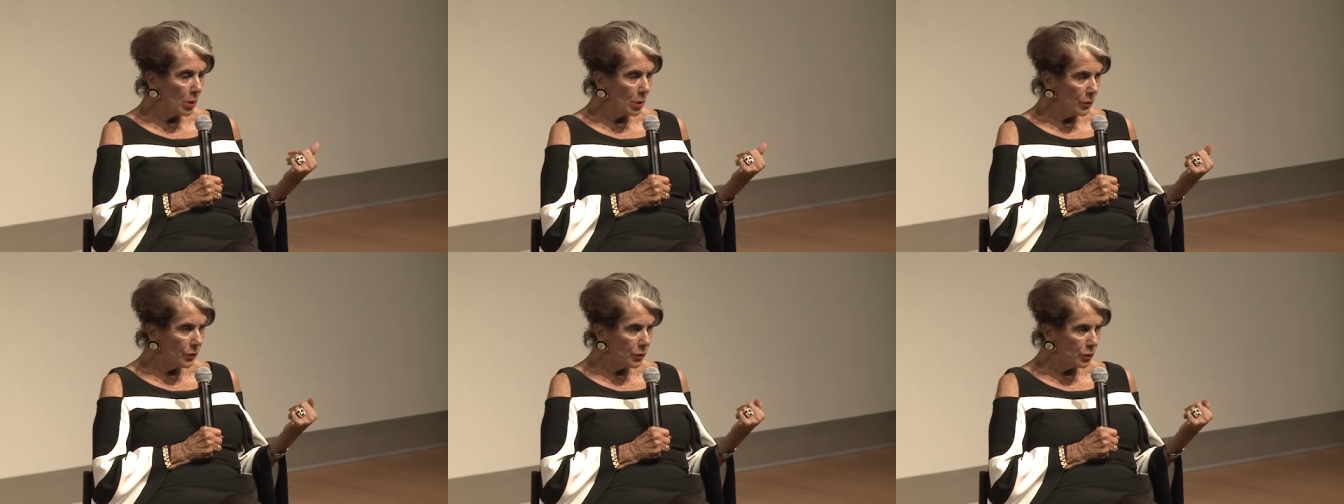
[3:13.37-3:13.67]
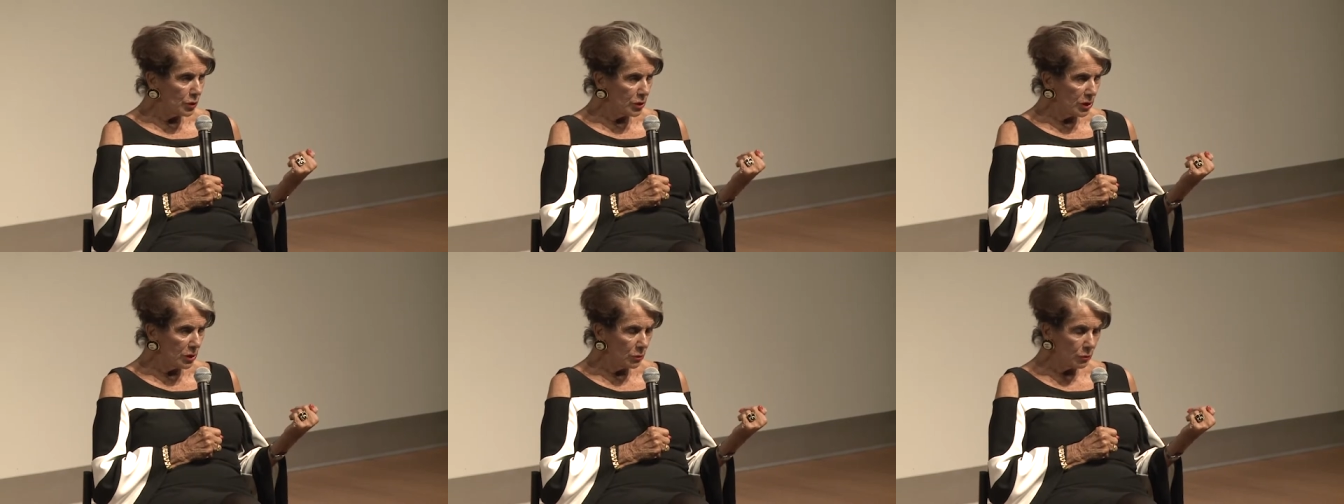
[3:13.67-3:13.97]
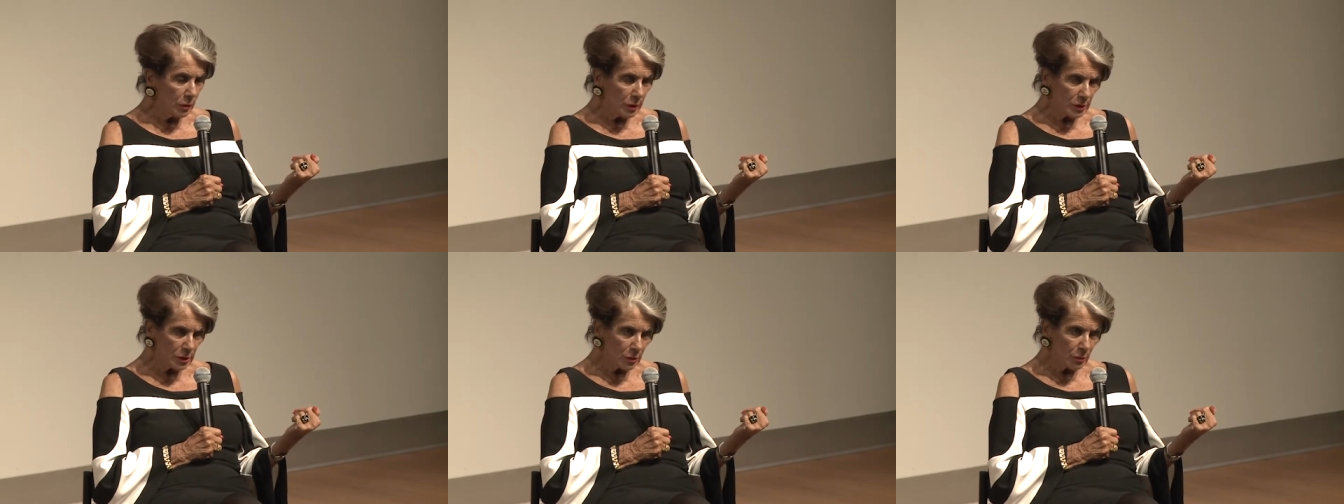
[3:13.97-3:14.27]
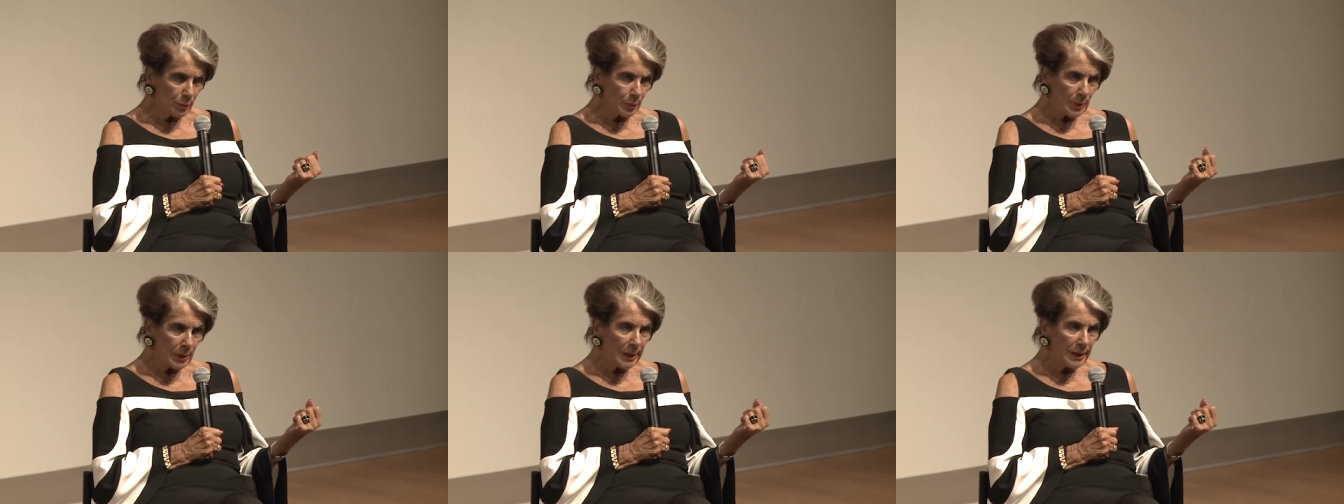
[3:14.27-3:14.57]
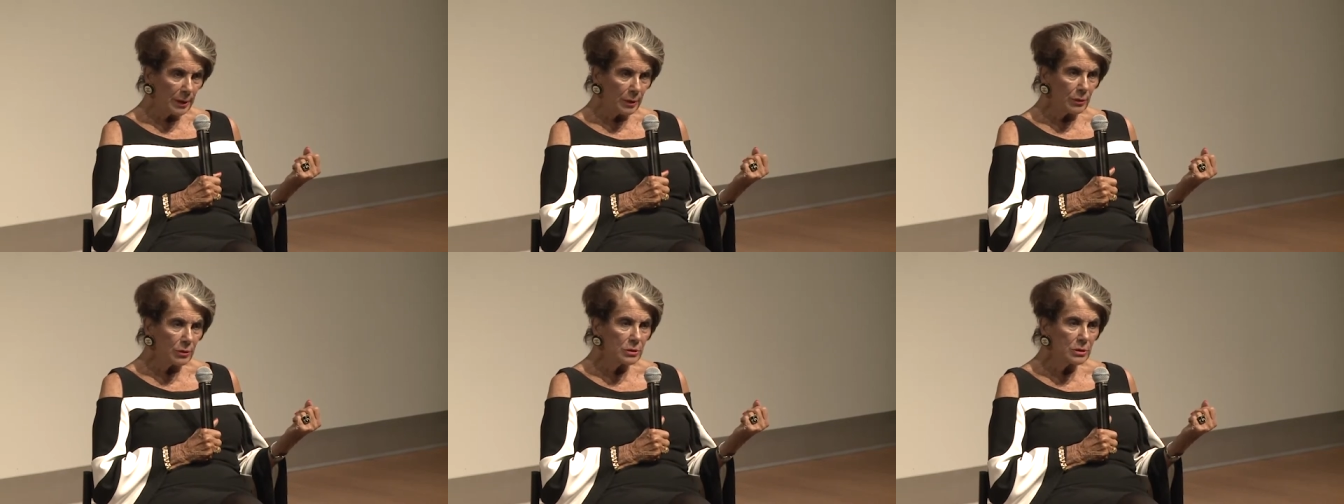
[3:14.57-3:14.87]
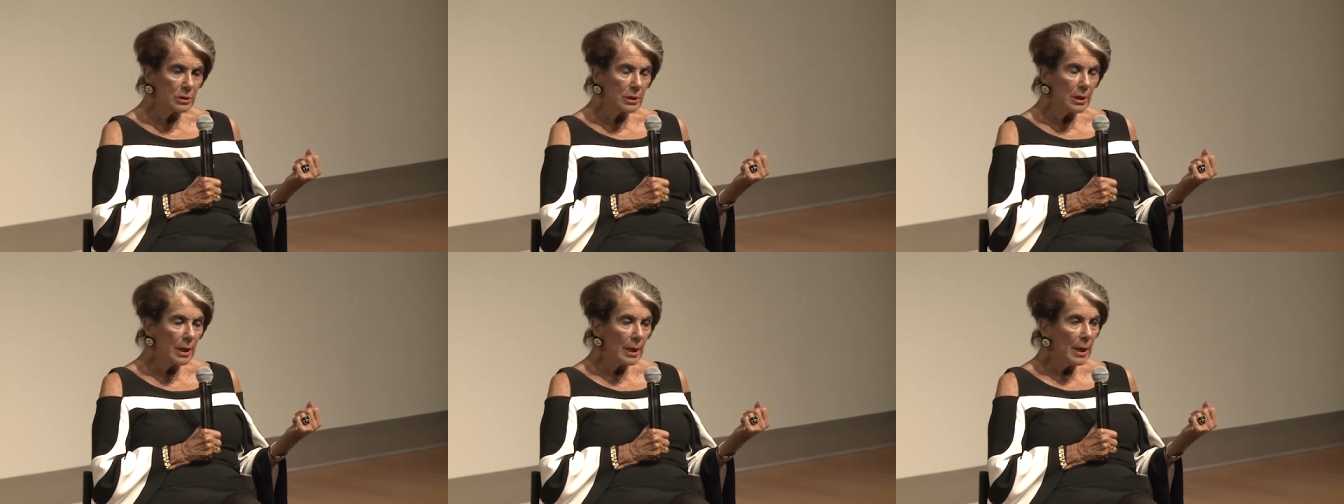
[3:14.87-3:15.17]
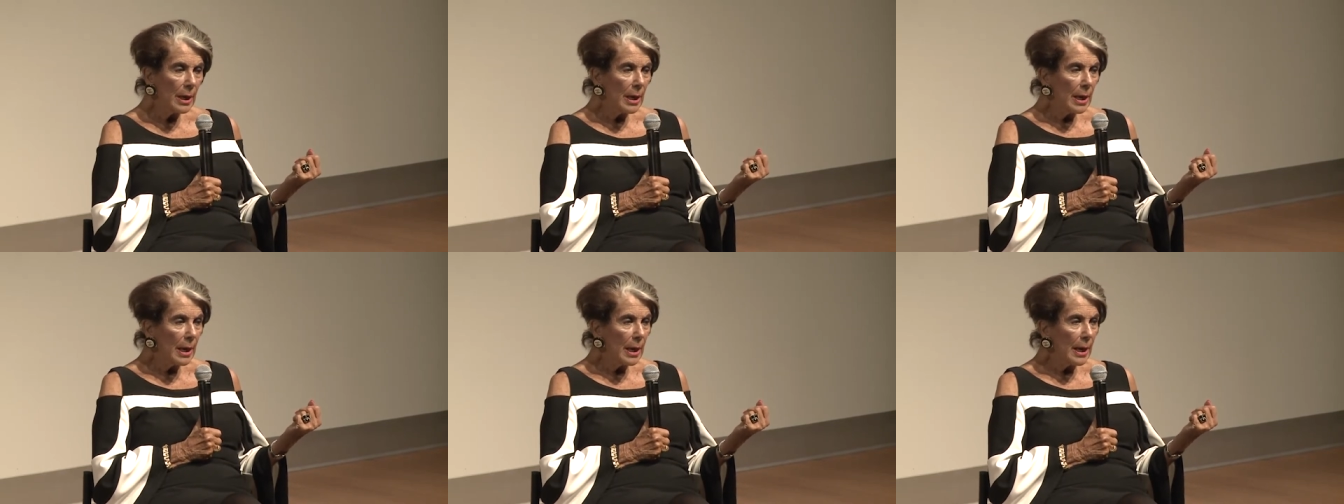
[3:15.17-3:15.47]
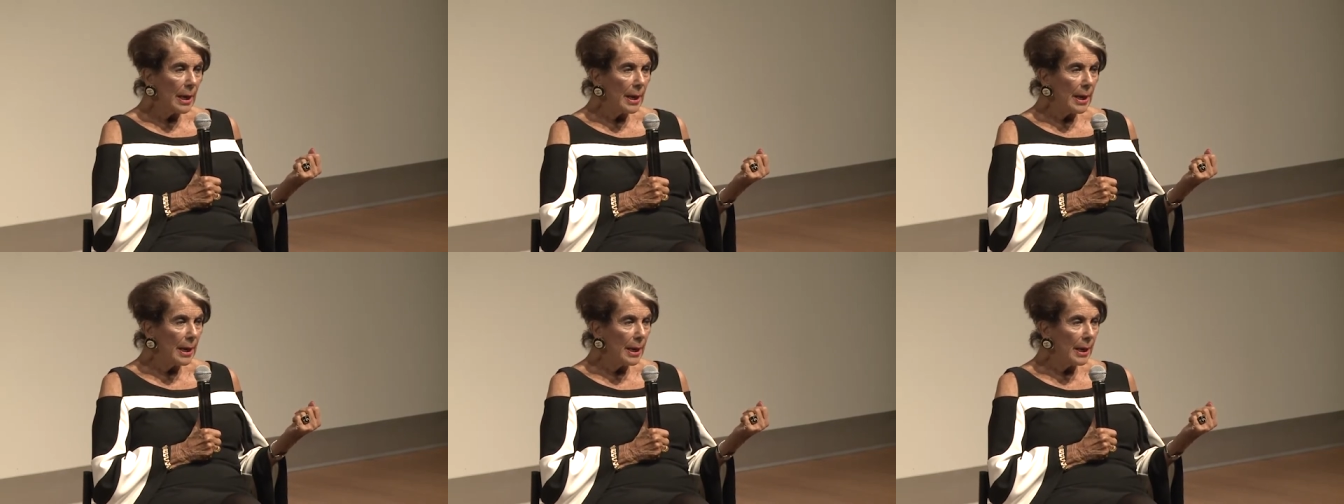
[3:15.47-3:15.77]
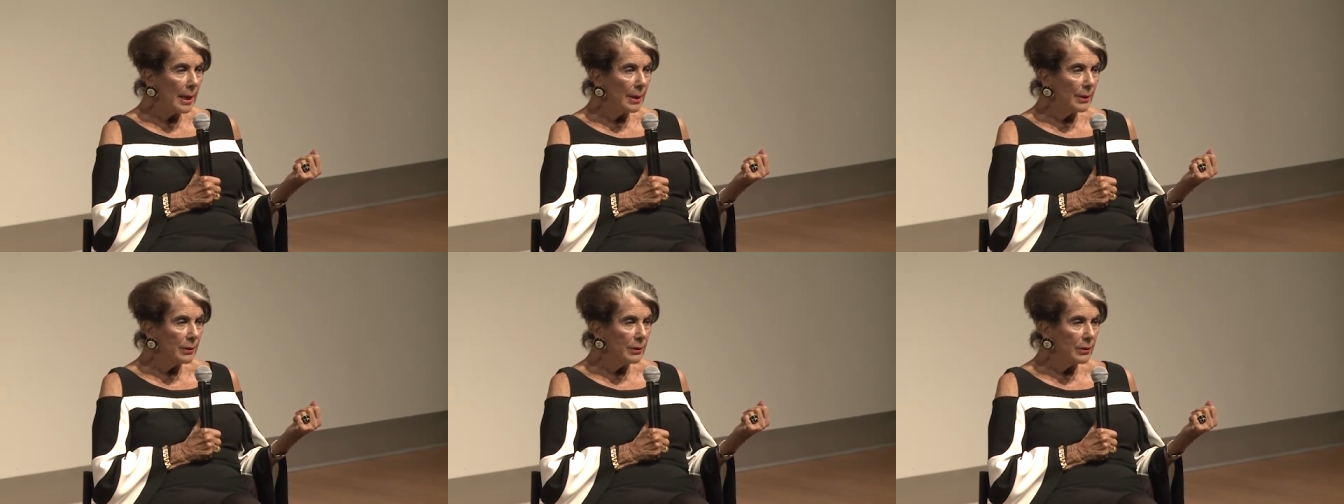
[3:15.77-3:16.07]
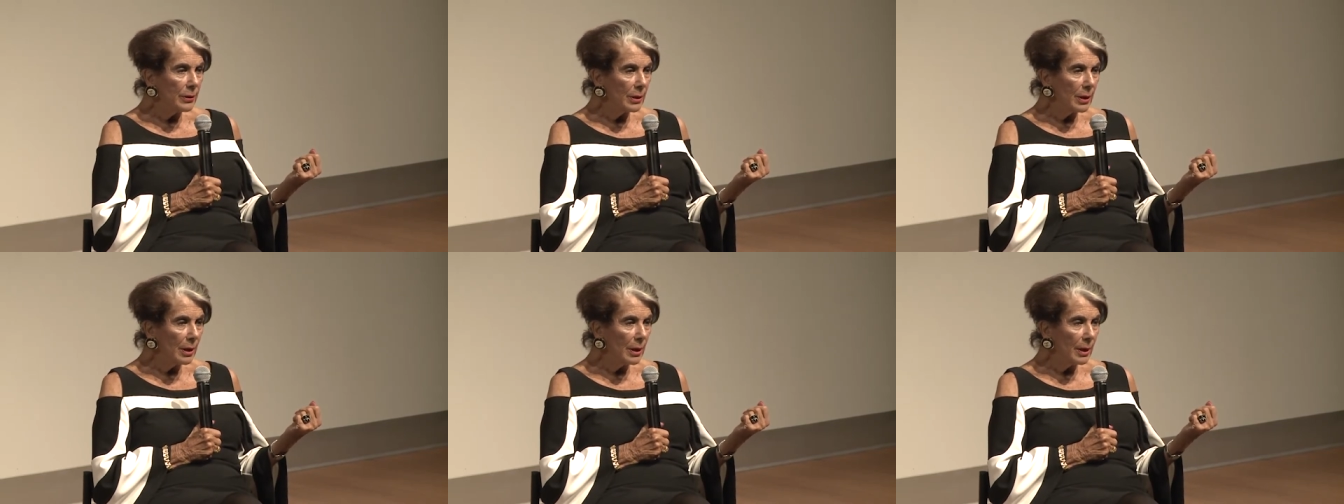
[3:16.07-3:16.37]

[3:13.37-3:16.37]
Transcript: the Gene Russell Players, and